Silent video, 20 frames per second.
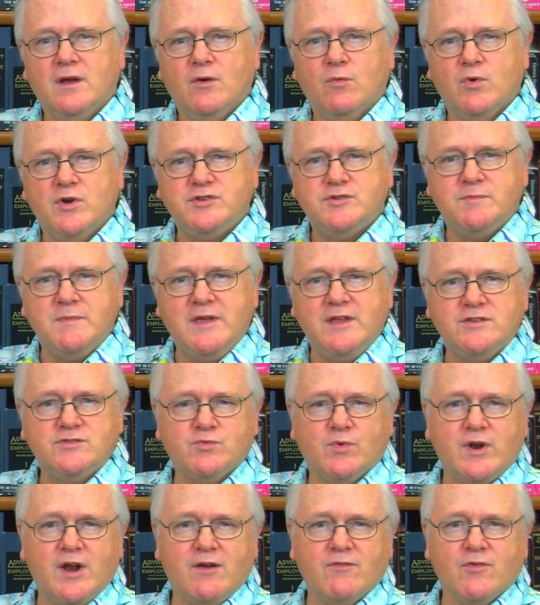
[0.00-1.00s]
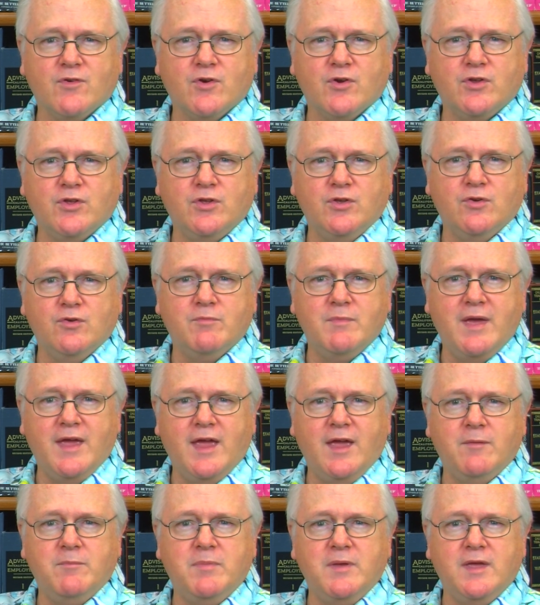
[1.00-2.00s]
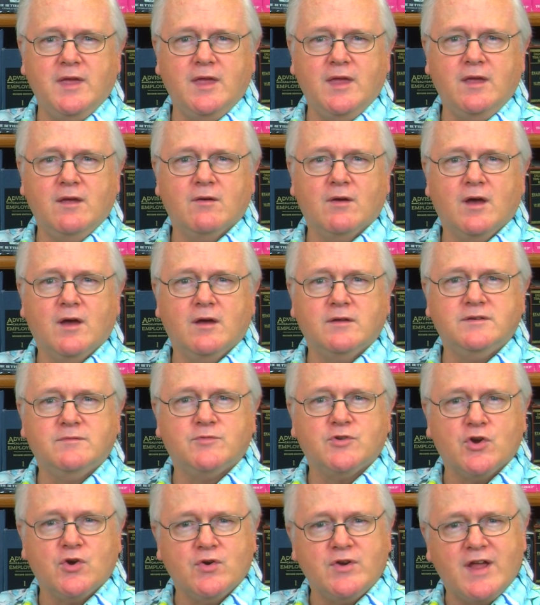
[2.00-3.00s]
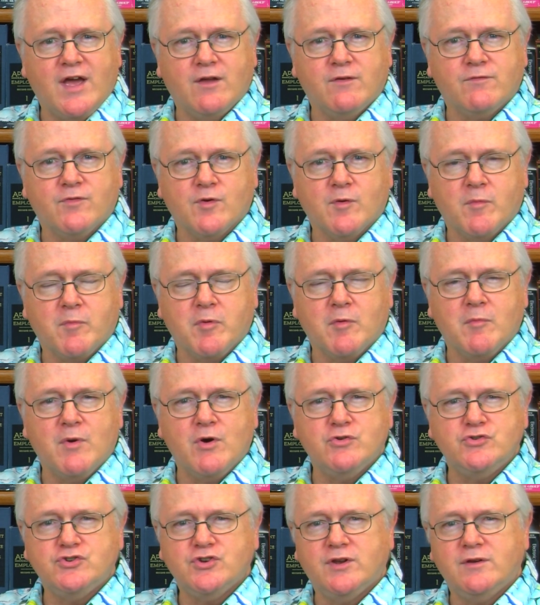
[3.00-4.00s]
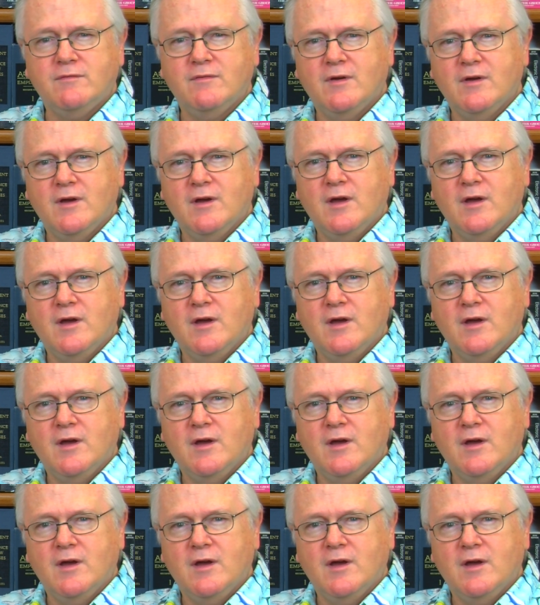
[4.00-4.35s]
which means whenever you may be turned down for a promotion